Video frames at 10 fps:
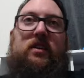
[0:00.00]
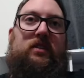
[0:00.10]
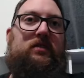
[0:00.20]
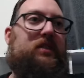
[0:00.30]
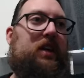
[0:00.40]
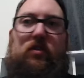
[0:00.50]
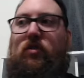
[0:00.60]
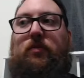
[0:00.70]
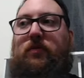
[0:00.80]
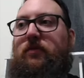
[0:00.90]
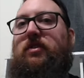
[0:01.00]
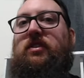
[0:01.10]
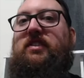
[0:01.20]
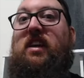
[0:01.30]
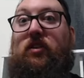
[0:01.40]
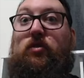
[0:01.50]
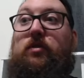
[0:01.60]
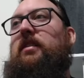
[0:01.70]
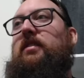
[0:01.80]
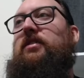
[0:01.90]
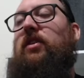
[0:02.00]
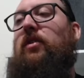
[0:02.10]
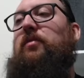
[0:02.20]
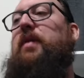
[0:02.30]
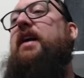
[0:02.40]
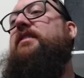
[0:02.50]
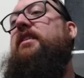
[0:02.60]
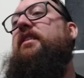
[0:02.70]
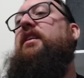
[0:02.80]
take a group of them because they're good. So basically,